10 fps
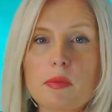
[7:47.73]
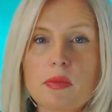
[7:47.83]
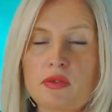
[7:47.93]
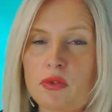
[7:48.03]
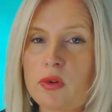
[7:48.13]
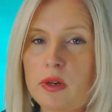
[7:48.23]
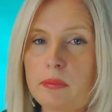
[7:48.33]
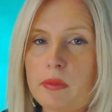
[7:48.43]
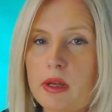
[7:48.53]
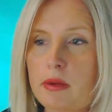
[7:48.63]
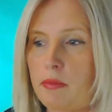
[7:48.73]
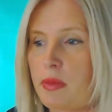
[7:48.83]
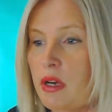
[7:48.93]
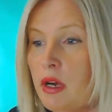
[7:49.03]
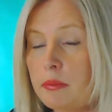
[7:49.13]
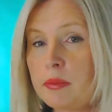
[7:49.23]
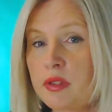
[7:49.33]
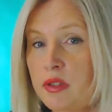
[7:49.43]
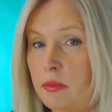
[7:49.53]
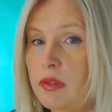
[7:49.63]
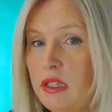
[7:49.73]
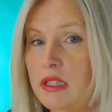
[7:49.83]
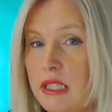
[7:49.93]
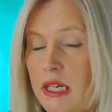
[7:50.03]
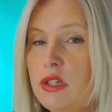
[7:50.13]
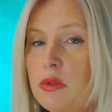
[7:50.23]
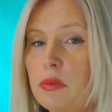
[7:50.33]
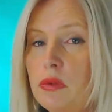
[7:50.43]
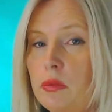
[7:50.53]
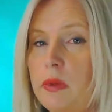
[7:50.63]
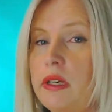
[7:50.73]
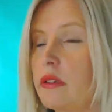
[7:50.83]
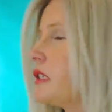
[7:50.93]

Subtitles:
before it becomes something tangible that we